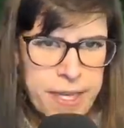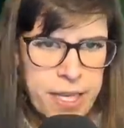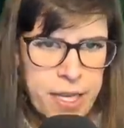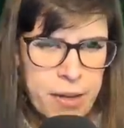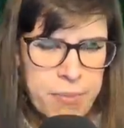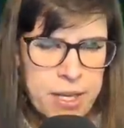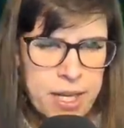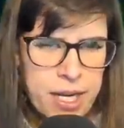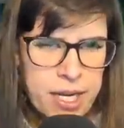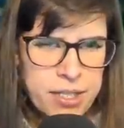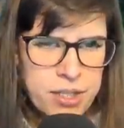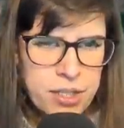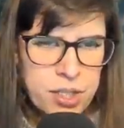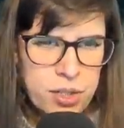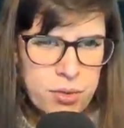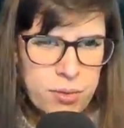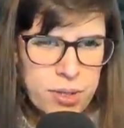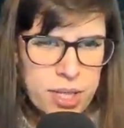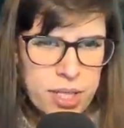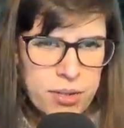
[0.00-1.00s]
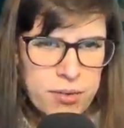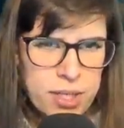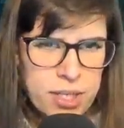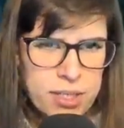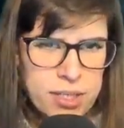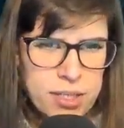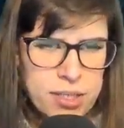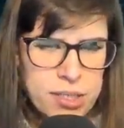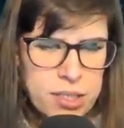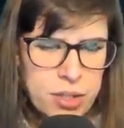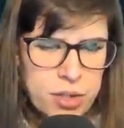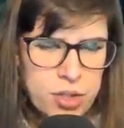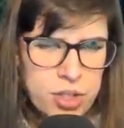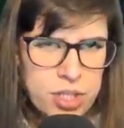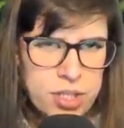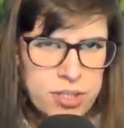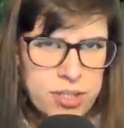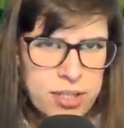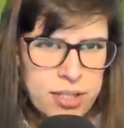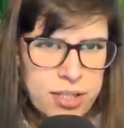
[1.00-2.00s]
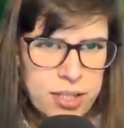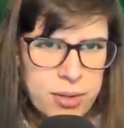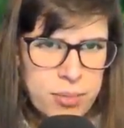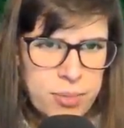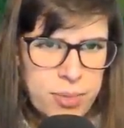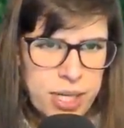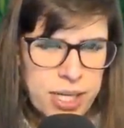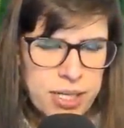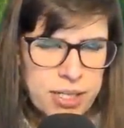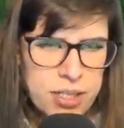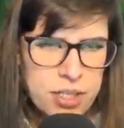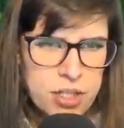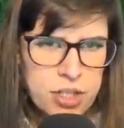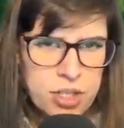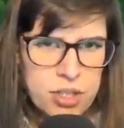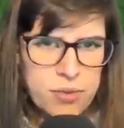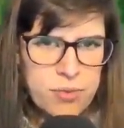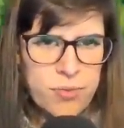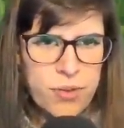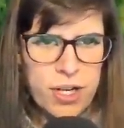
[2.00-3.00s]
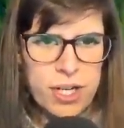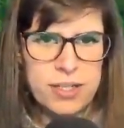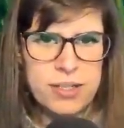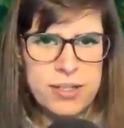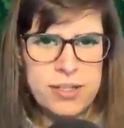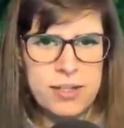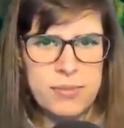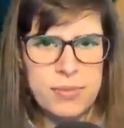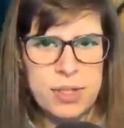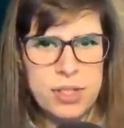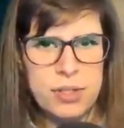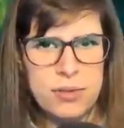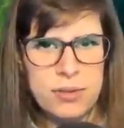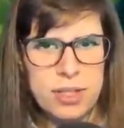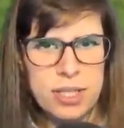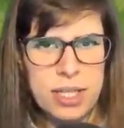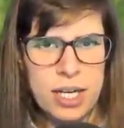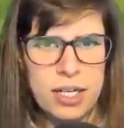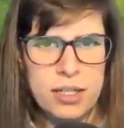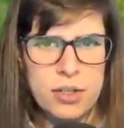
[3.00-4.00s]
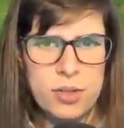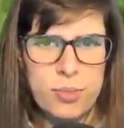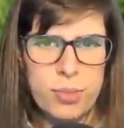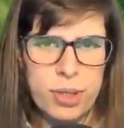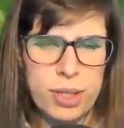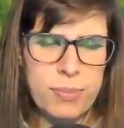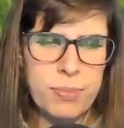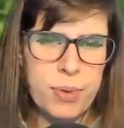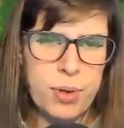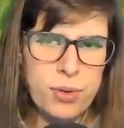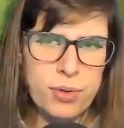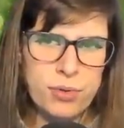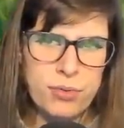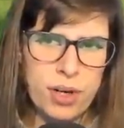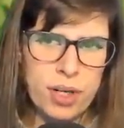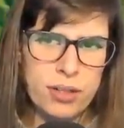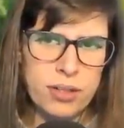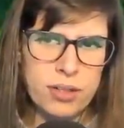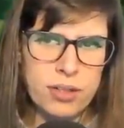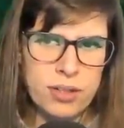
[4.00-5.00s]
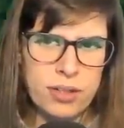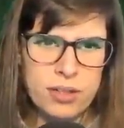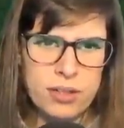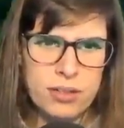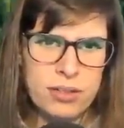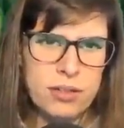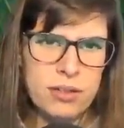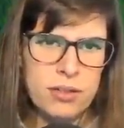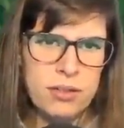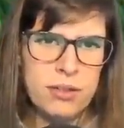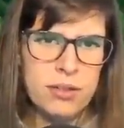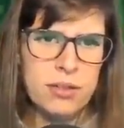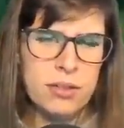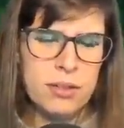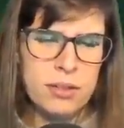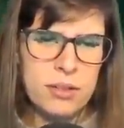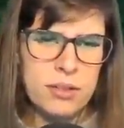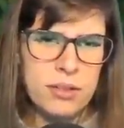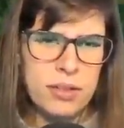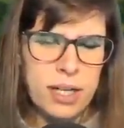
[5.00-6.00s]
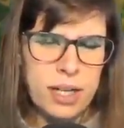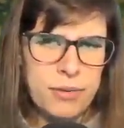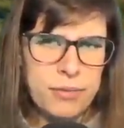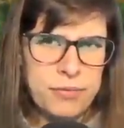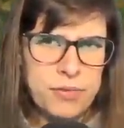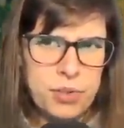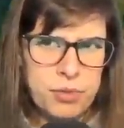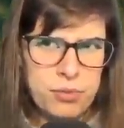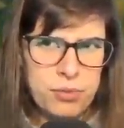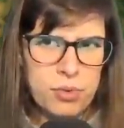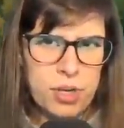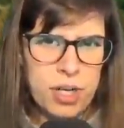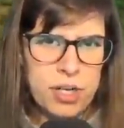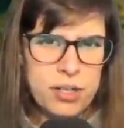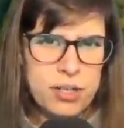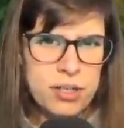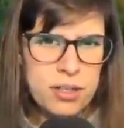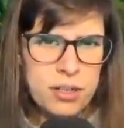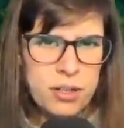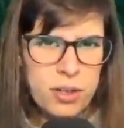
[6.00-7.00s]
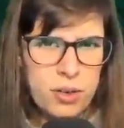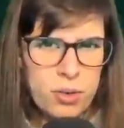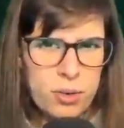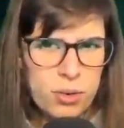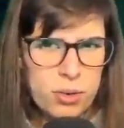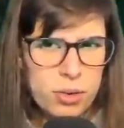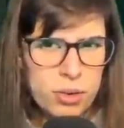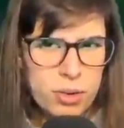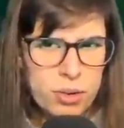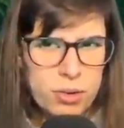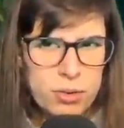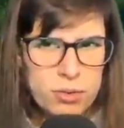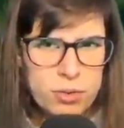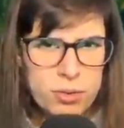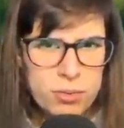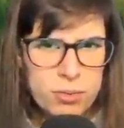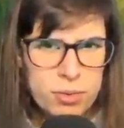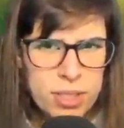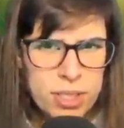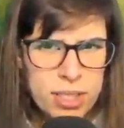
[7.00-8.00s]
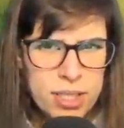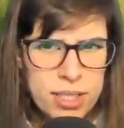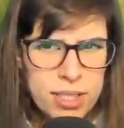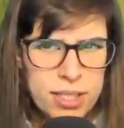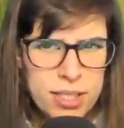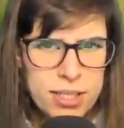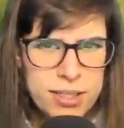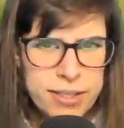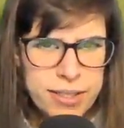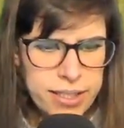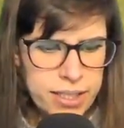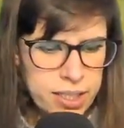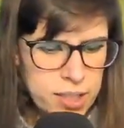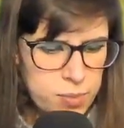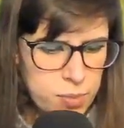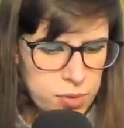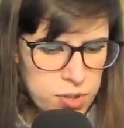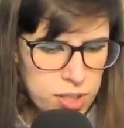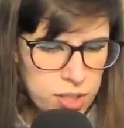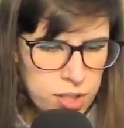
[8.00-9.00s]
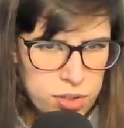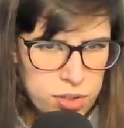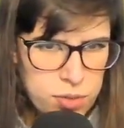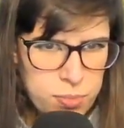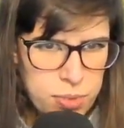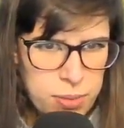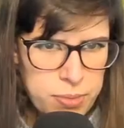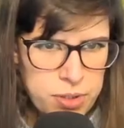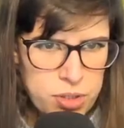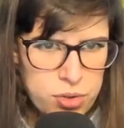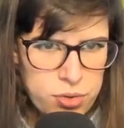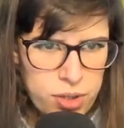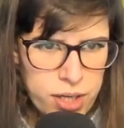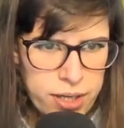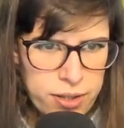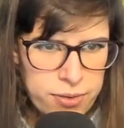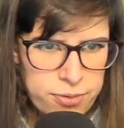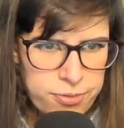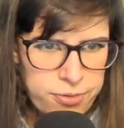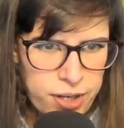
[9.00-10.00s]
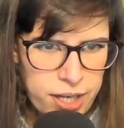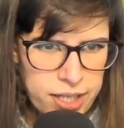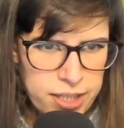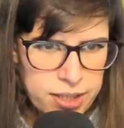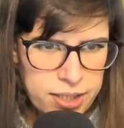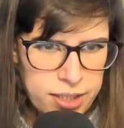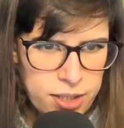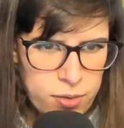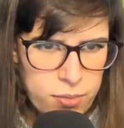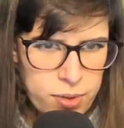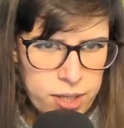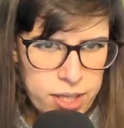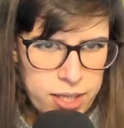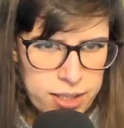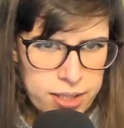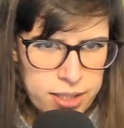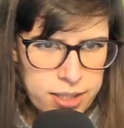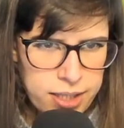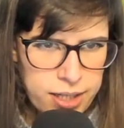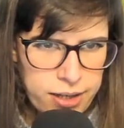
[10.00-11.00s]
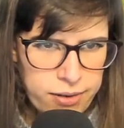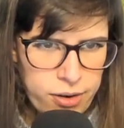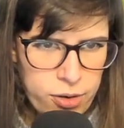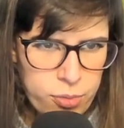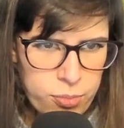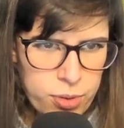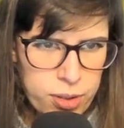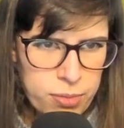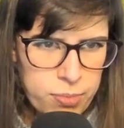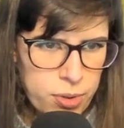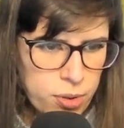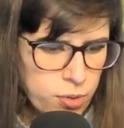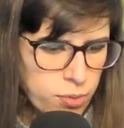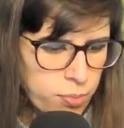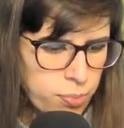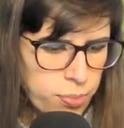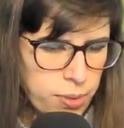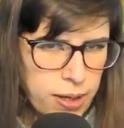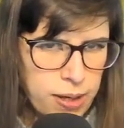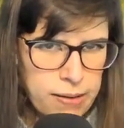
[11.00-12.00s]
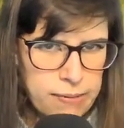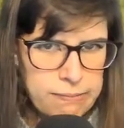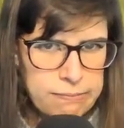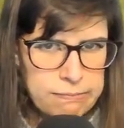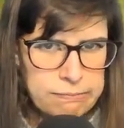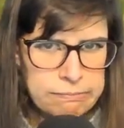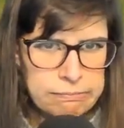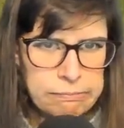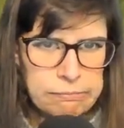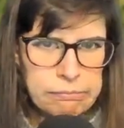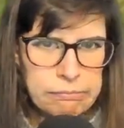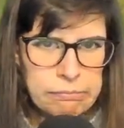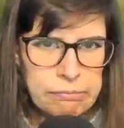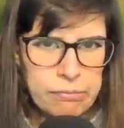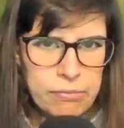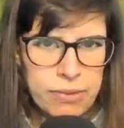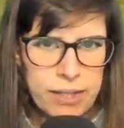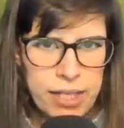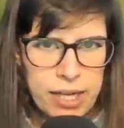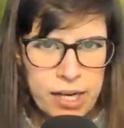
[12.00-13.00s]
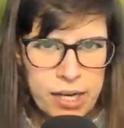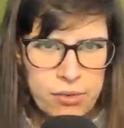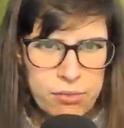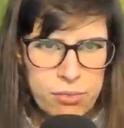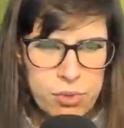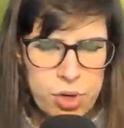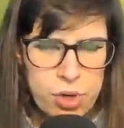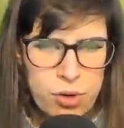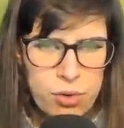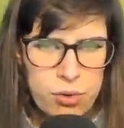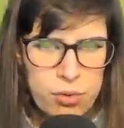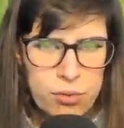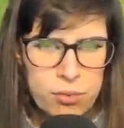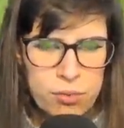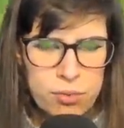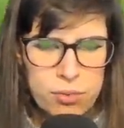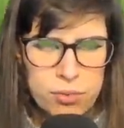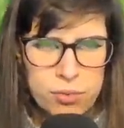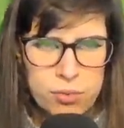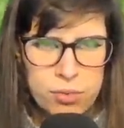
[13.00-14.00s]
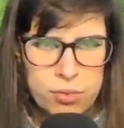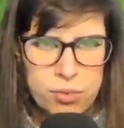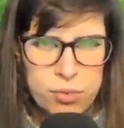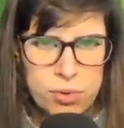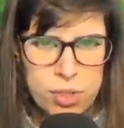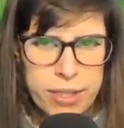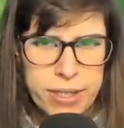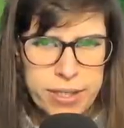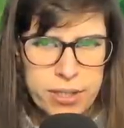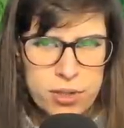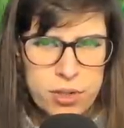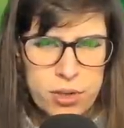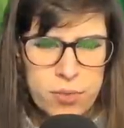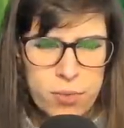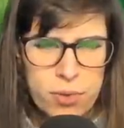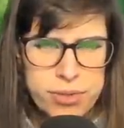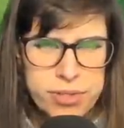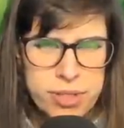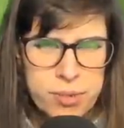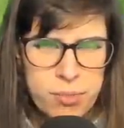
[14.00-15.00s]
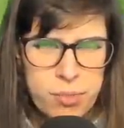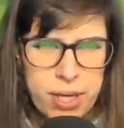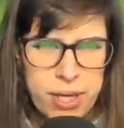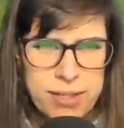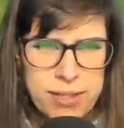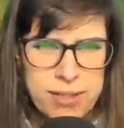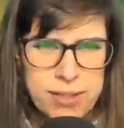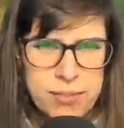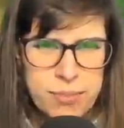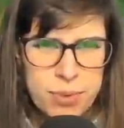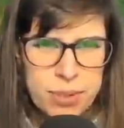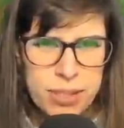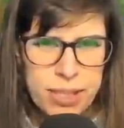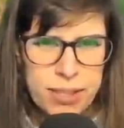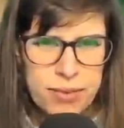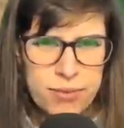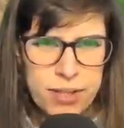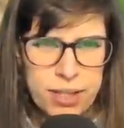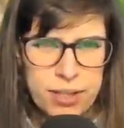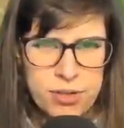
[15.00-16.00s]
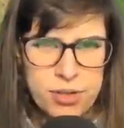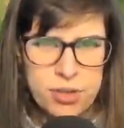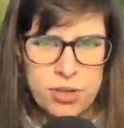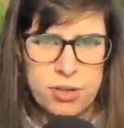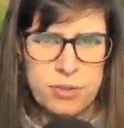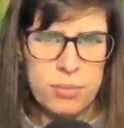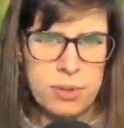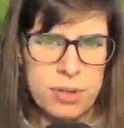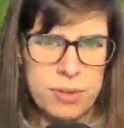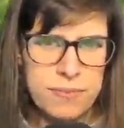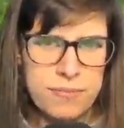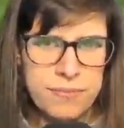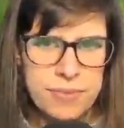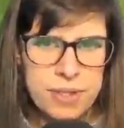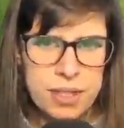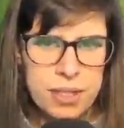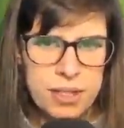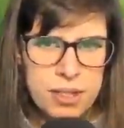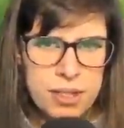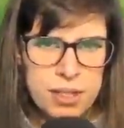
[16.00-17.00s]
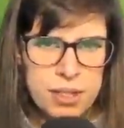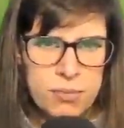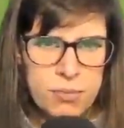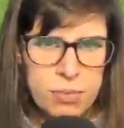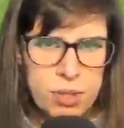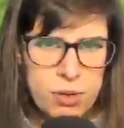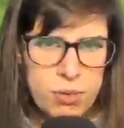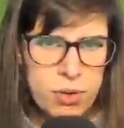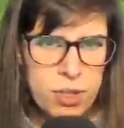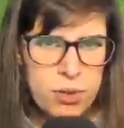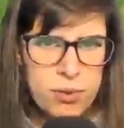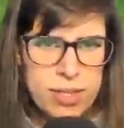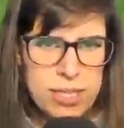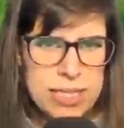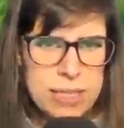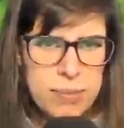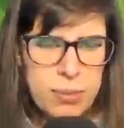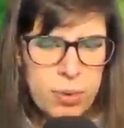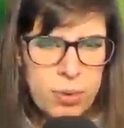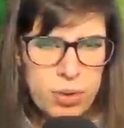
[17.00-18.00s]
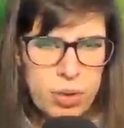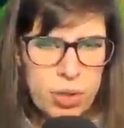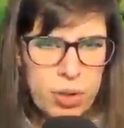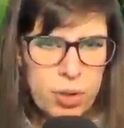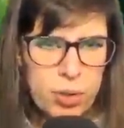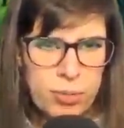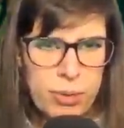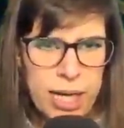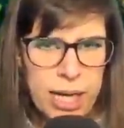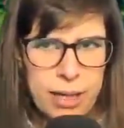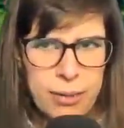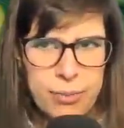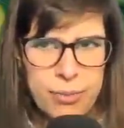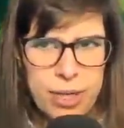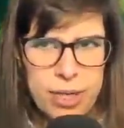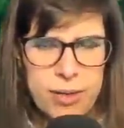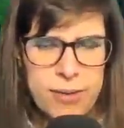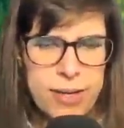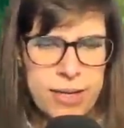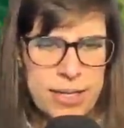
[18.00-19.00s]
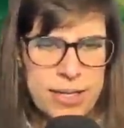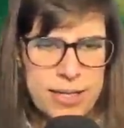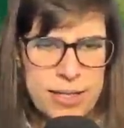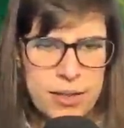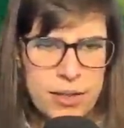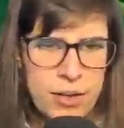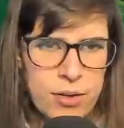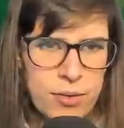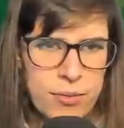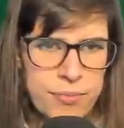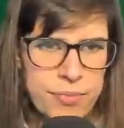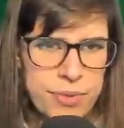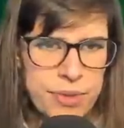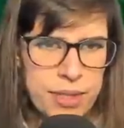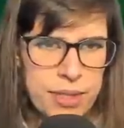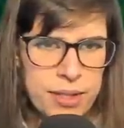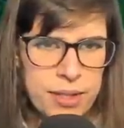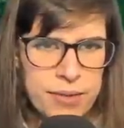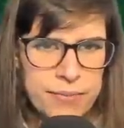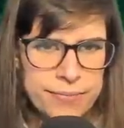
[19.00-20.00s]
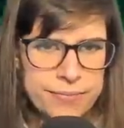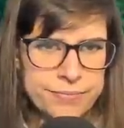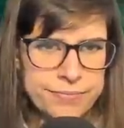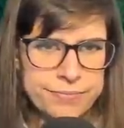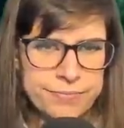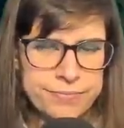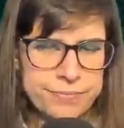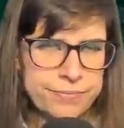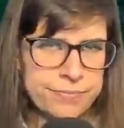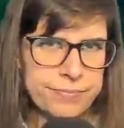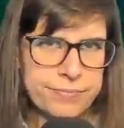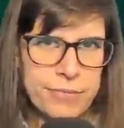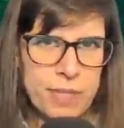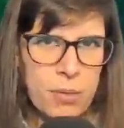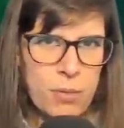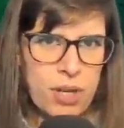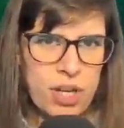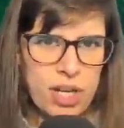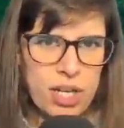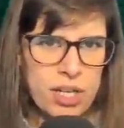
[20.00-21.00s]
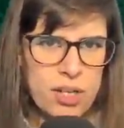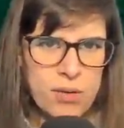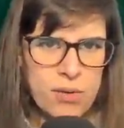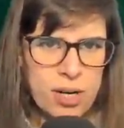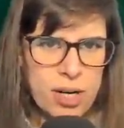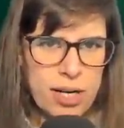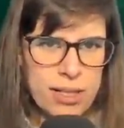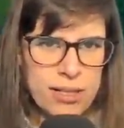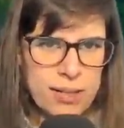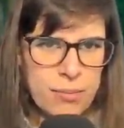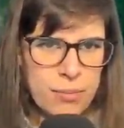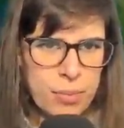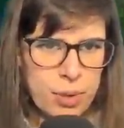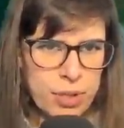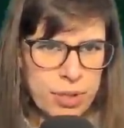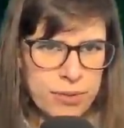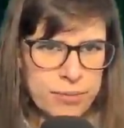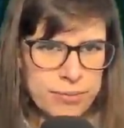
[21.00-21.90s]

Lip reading: I mean, I don't know whether it's logistically better to just find somewhere you can get to by boat rather than have to run a whole load of ways. Like, I suppose I maybe try and find, like, a way I can get around boat, but I don't know. I don't know what's the best plan of action, but we want to explore the whole map anyway, so we gotta do it at some point.